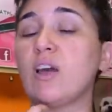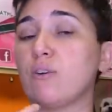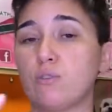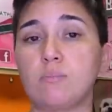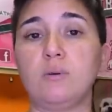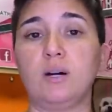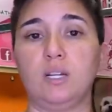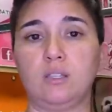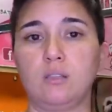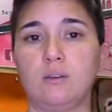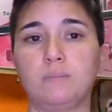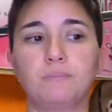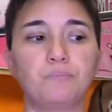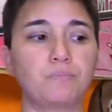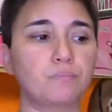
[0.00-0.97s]
every month
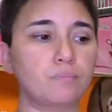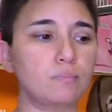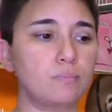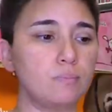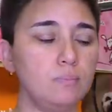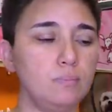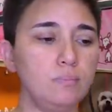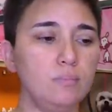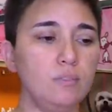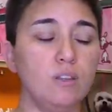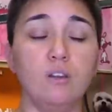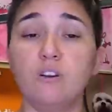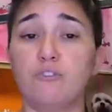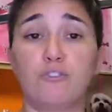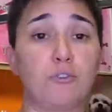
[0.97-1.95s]

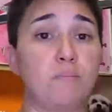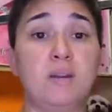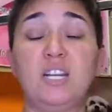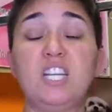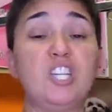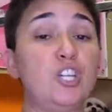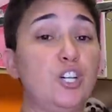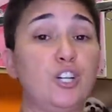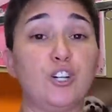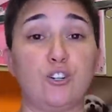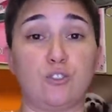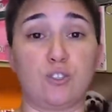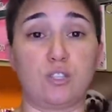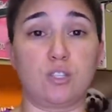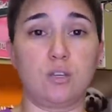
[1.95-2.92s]
for many
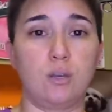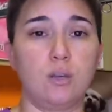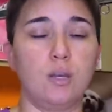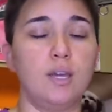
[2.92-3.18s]
years.